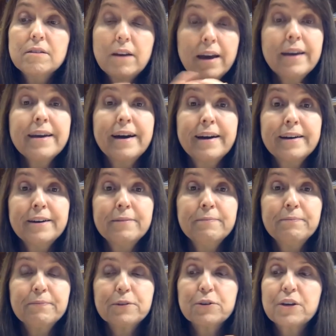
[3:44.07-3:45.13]
AI,
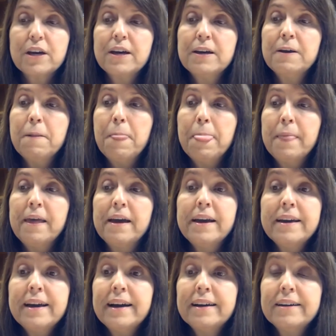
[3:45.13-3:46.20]
okay,
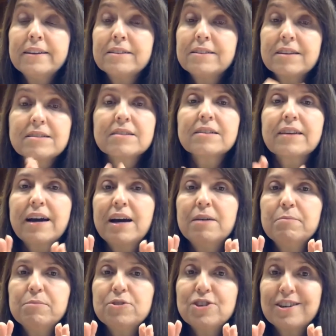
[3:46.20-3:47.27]
AI doesn't
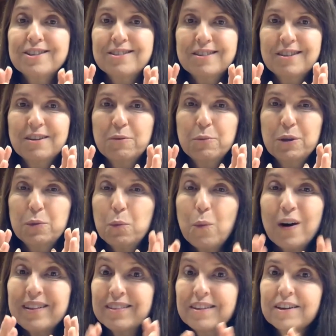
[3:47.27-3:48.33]
come just with
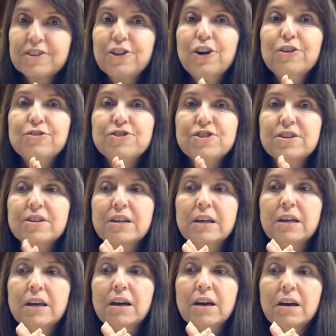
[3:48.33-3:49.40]
one technology.
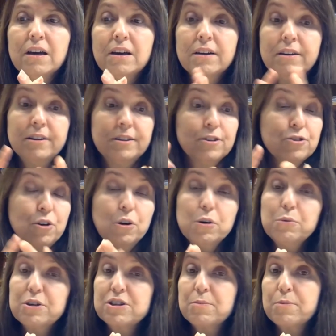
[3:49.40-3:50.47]
It is
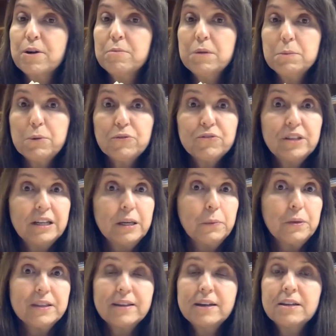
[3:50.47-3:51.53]
always a problem of dealing
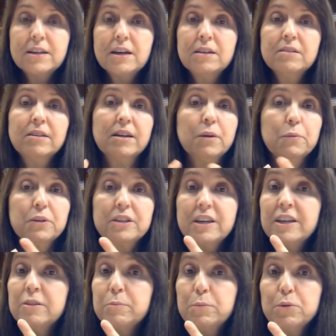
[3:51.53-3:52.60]
with data, dealing with
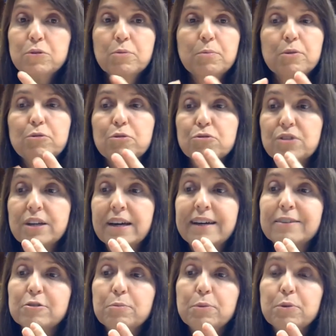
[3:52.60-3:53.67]
input, producing
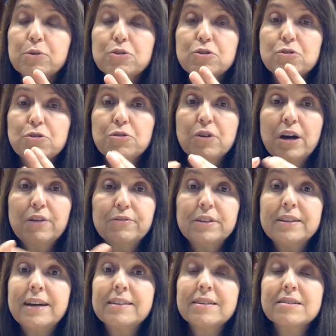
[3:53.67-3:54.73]
outputs. So you have the
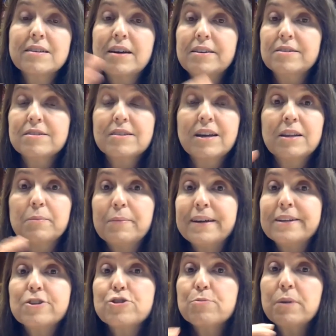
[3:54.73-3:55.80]
data science and
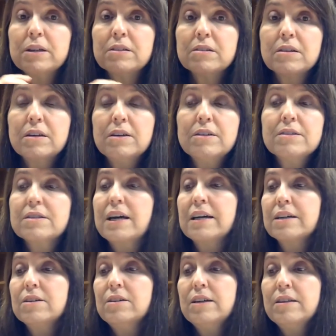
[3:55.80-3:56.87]
management
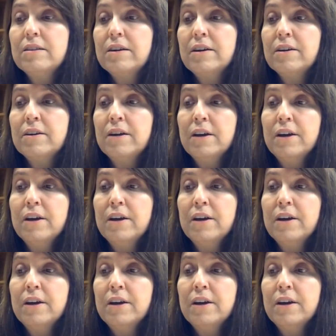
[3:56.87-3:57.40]
cycle in there.